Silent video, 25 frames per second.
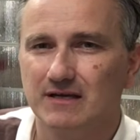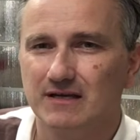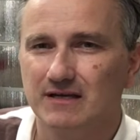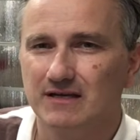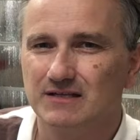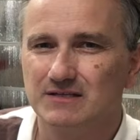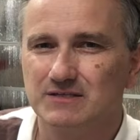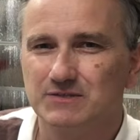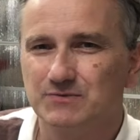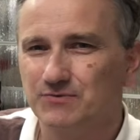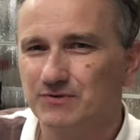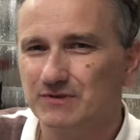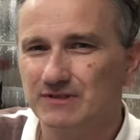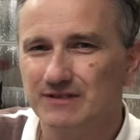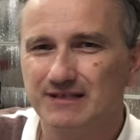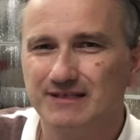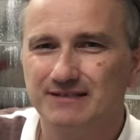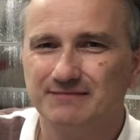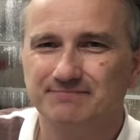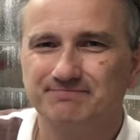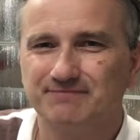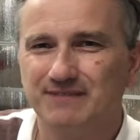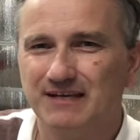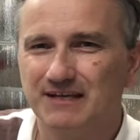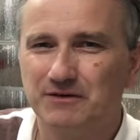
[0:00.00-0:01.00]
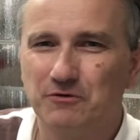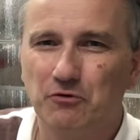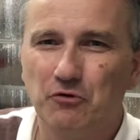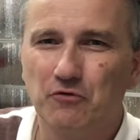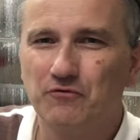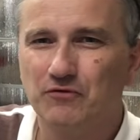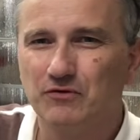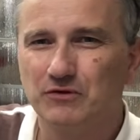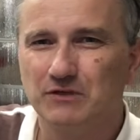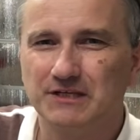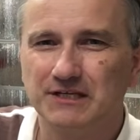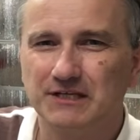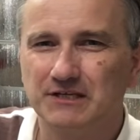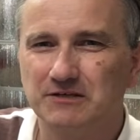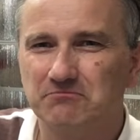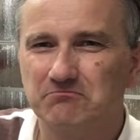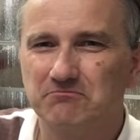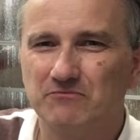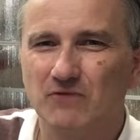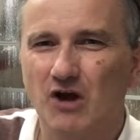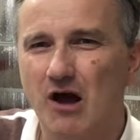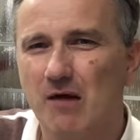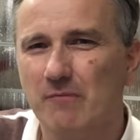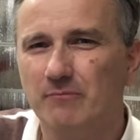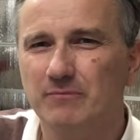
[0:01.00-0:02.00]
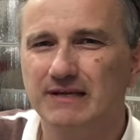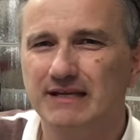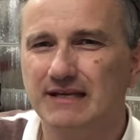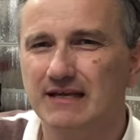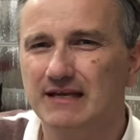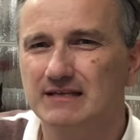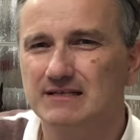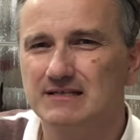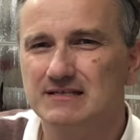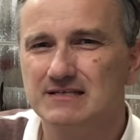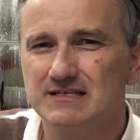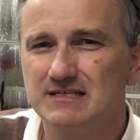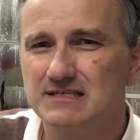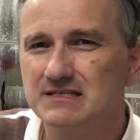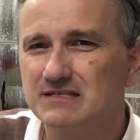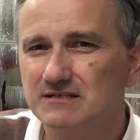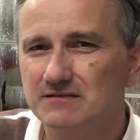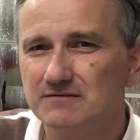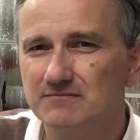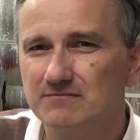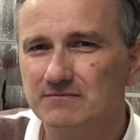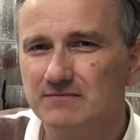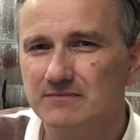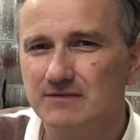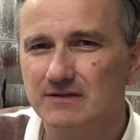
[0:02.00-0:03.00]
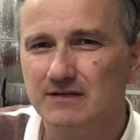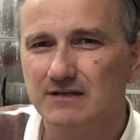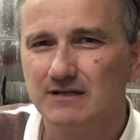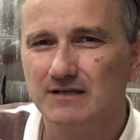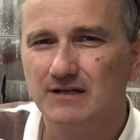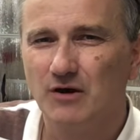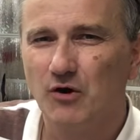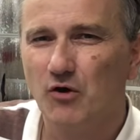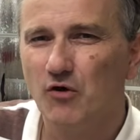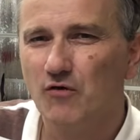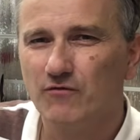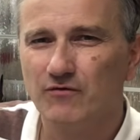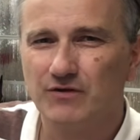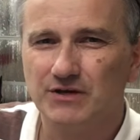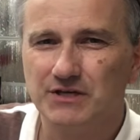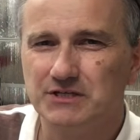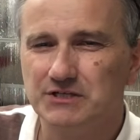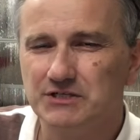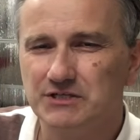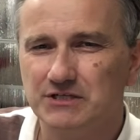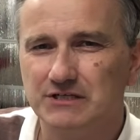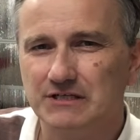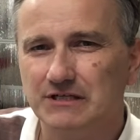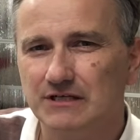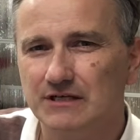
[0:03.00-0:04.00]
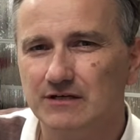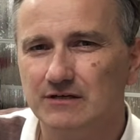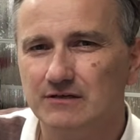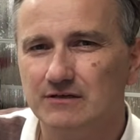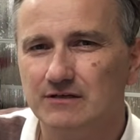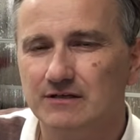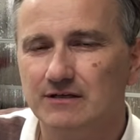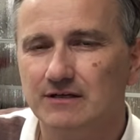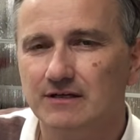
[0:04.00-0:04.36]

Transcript: It's really an overly complicated system, over-engineered,